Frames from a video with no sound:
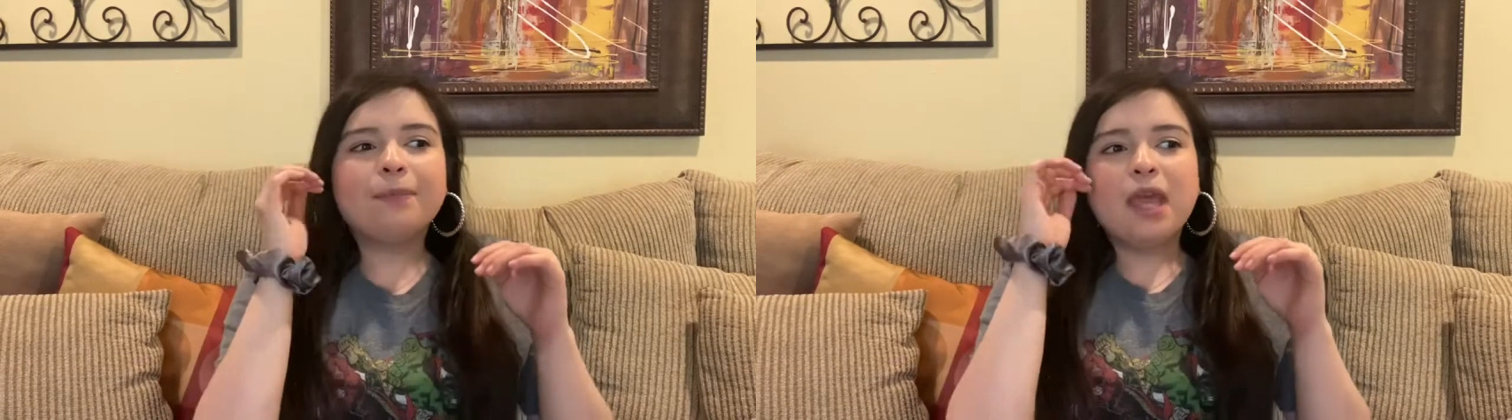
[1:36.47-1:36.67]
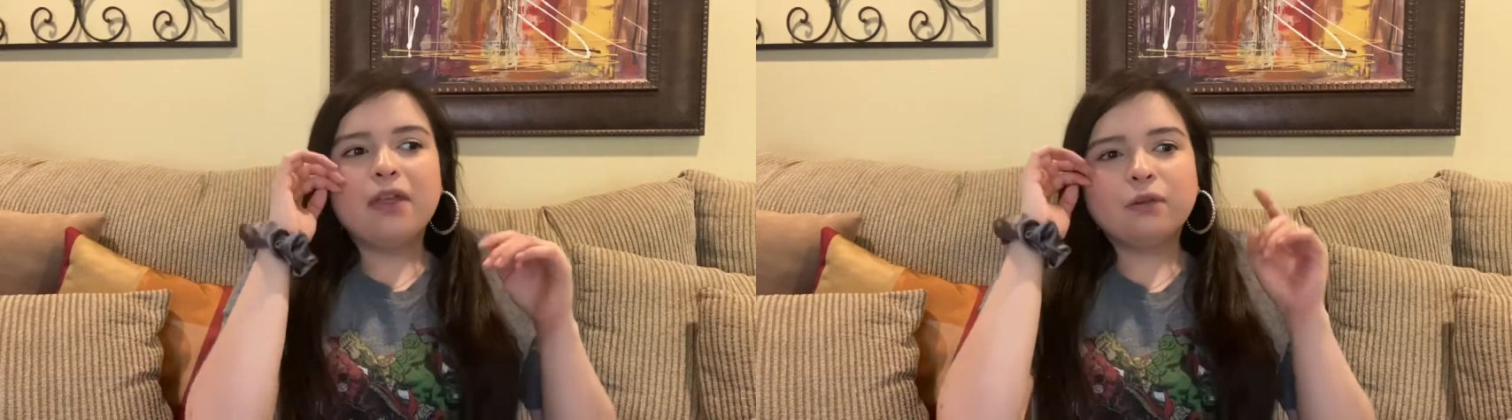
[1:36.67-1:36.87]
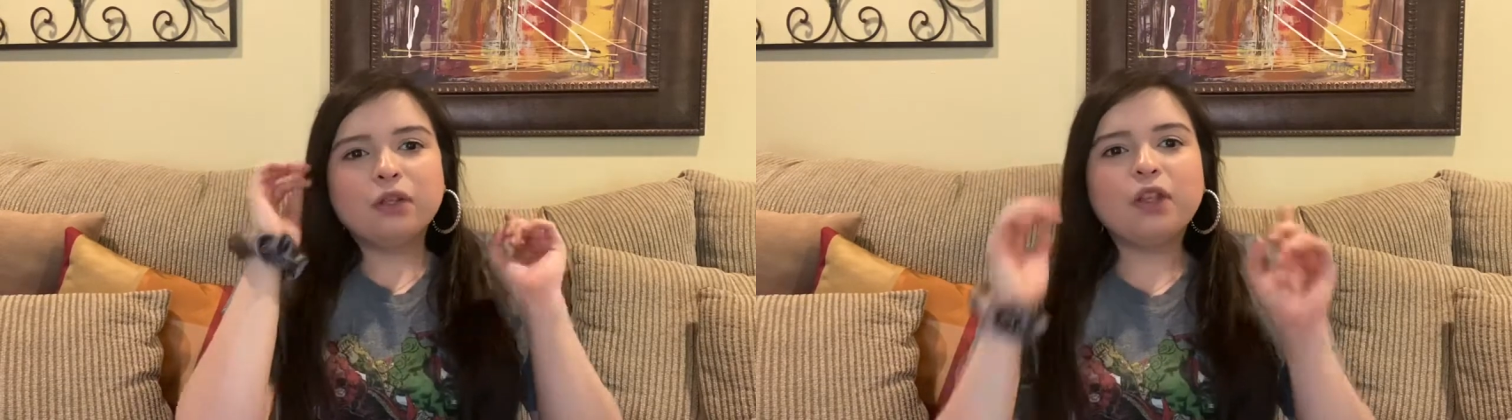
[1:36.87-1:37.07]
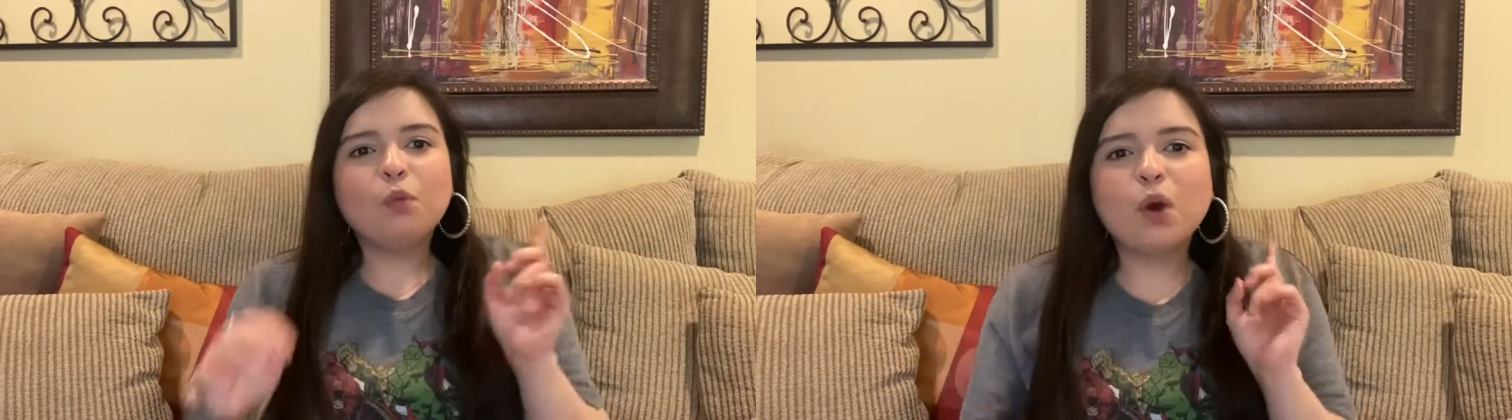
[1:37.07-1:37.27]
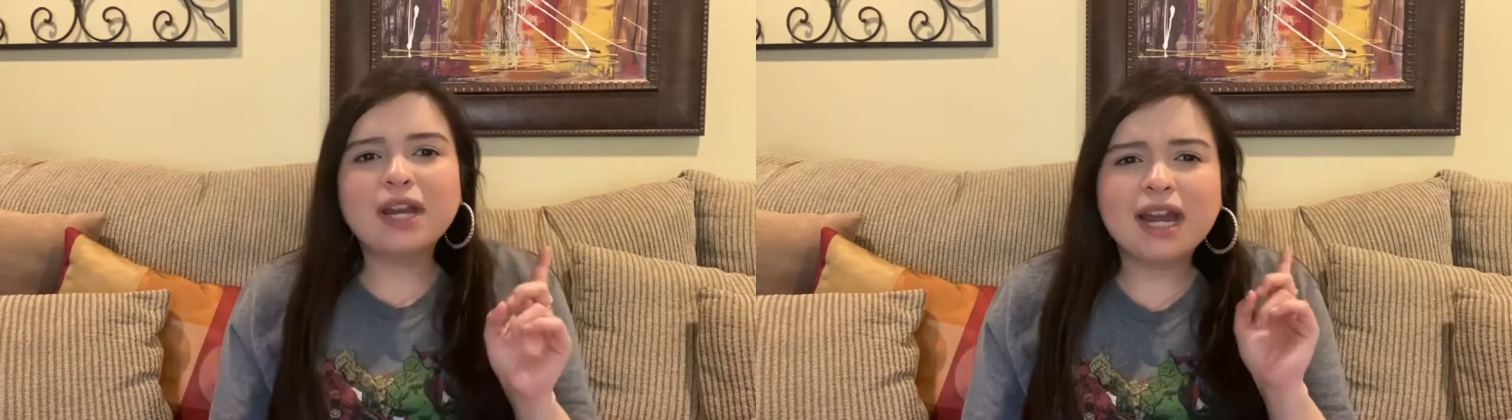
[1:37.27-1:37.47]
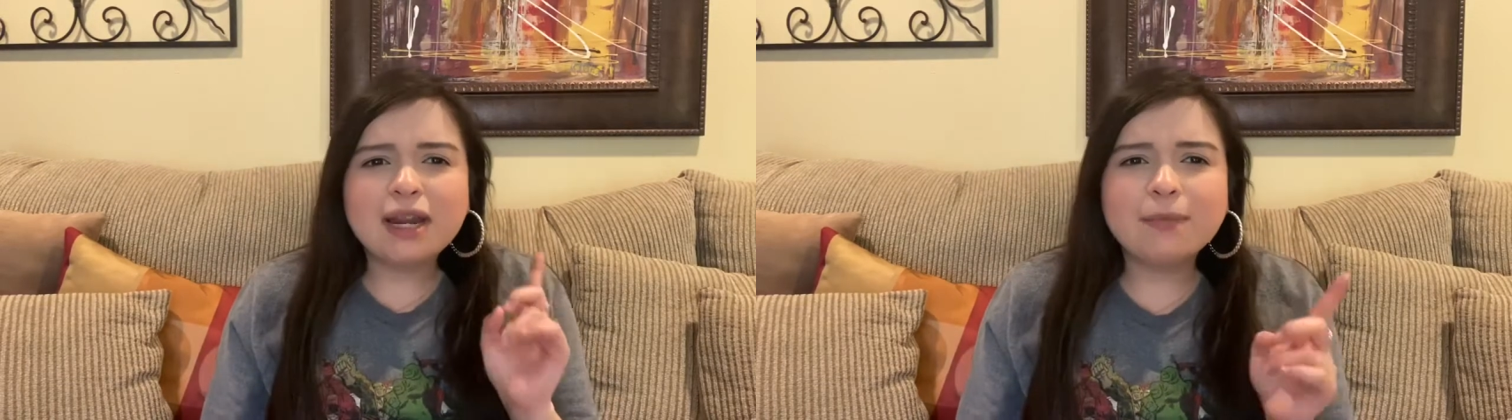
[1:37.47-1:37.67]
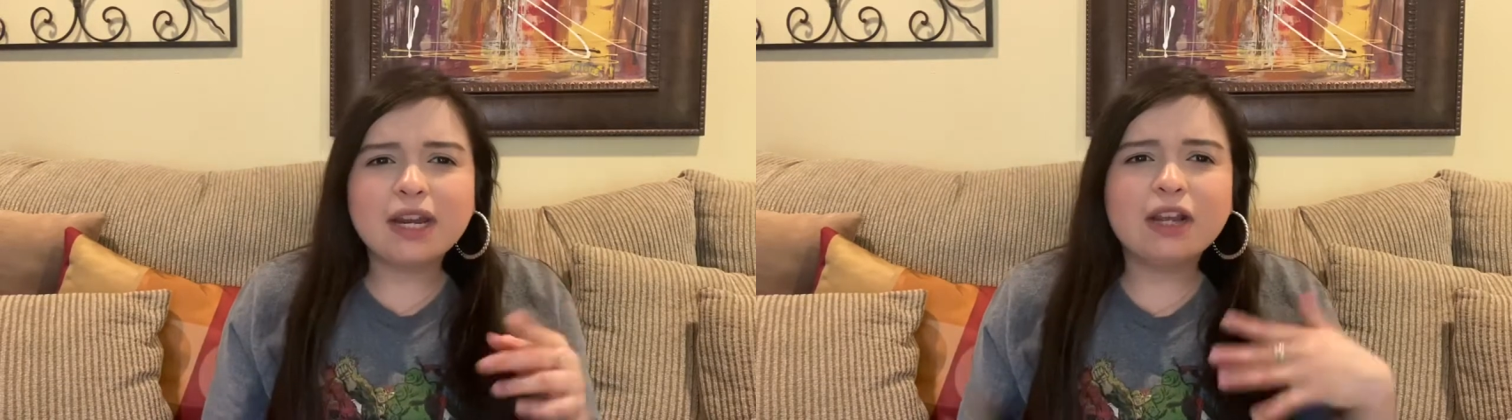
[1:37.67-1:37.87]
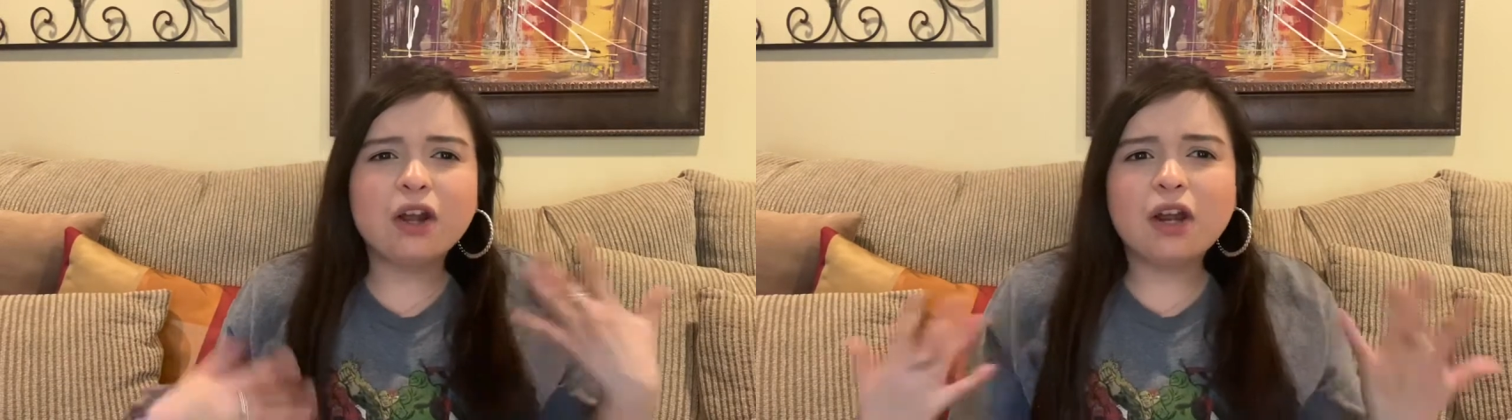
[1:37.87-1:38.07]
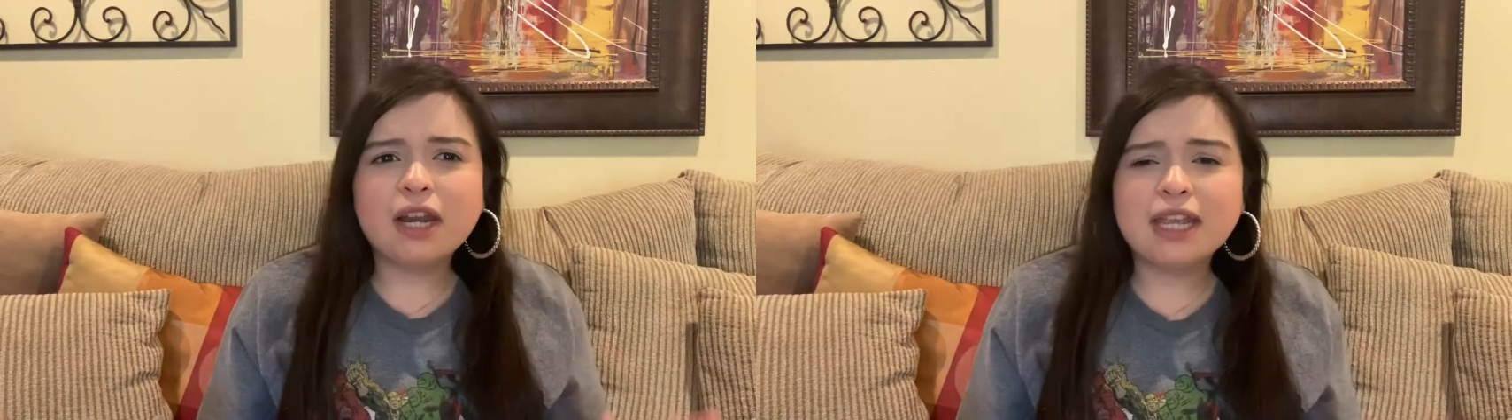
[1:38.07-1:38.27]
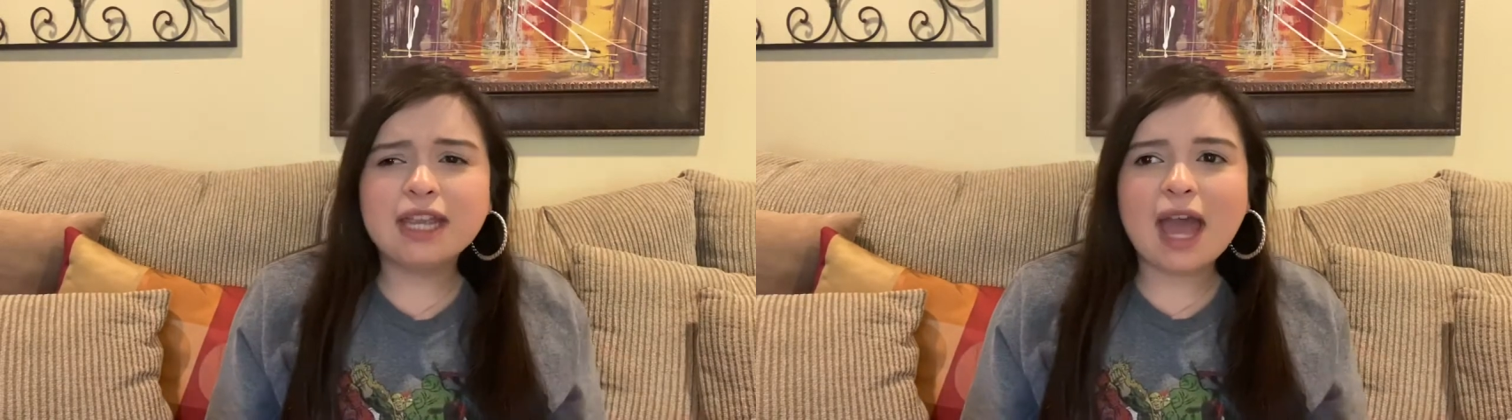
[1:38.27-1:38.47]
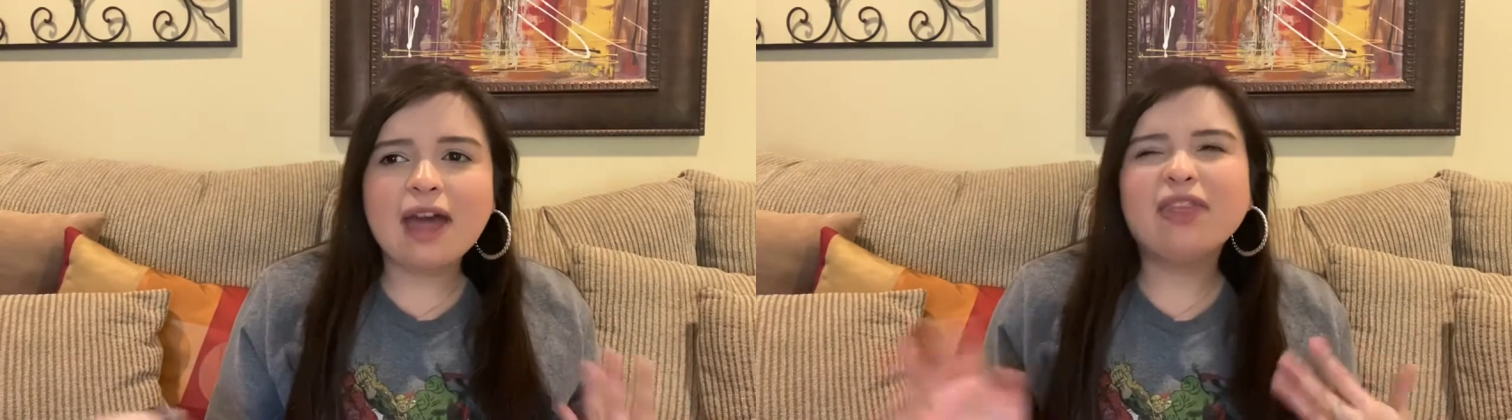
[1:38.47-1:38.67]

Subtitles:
There's only one item that I couldn't get,